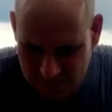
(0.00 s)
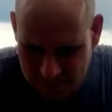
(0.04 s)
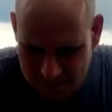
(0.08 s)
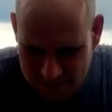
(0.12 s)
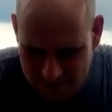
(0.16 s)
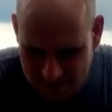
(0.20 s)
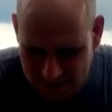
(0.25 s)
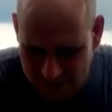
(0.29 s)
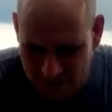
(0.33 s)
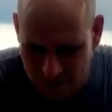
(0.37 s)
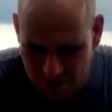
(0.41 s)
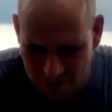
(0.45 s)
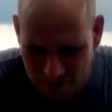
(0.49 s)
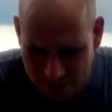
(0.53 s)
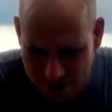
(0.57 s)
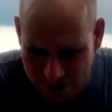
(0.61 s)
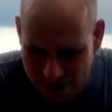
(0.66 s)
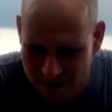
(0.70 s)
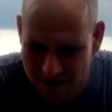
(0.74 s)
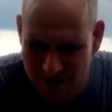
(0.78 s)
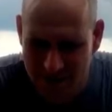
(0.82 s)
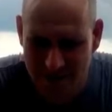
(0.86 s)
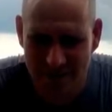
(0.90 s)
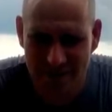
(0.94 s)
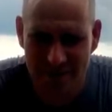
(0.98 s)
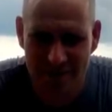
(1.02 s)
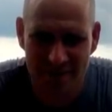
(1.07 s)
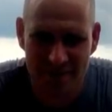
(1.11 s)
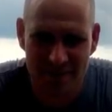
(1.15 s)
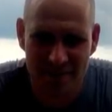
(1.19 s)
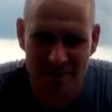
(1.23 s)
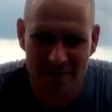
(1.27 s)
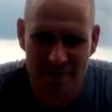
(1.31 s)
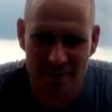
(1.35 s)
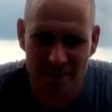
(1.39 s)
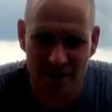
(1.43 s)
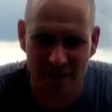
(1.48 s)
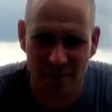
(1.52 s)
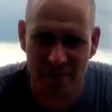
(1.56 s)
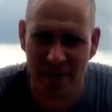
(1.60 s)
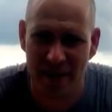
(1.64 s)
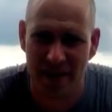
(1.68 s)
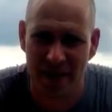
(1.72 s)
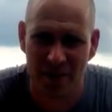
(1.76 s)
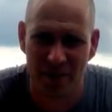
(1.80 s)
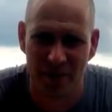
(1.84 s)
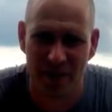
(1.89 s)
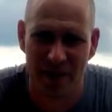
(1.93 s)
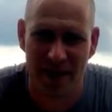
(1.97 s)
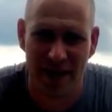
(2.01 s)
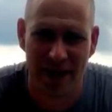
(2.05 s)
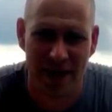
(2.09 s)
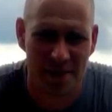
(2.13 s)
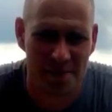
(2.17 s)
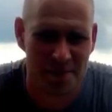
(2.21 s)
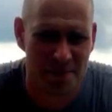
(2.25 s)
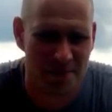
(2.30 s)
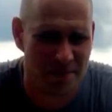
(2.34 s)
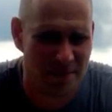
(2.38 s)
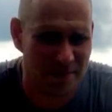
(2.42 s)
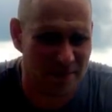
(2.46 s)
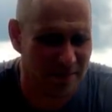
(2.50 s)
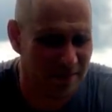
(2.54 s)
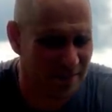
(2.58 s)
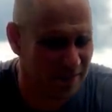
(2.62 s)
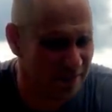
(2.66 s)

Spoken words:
said, don't matter. Don't matter what happened.